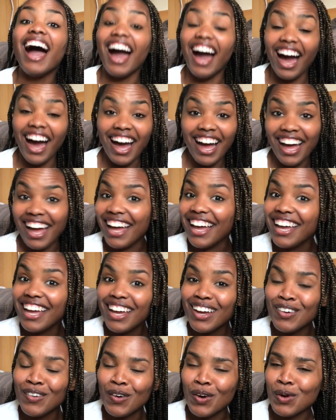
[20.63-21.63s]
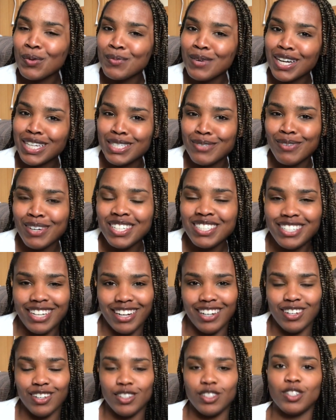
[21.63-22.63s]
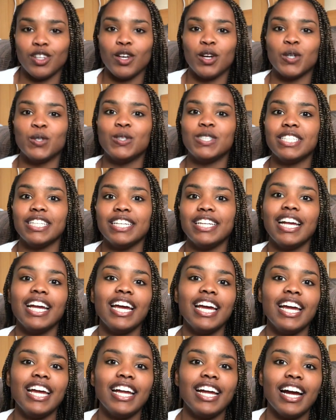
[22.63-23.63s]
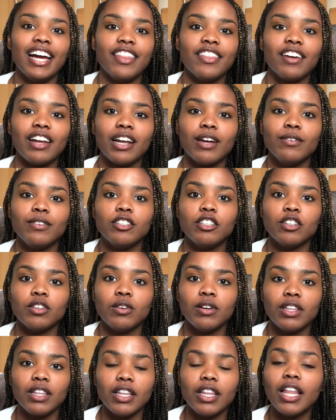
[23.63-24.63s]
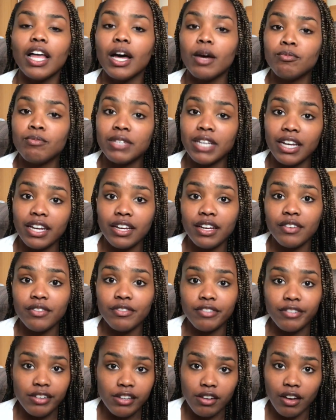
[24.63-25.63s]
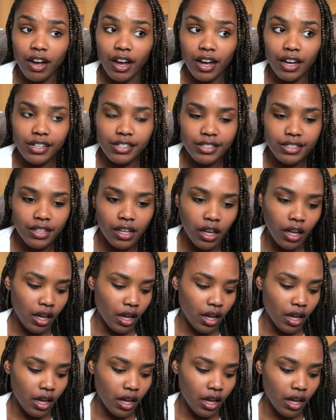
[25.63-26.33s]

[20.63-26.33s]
Hi and welcome back to my channel. So today I thought I would do a little update for you guys.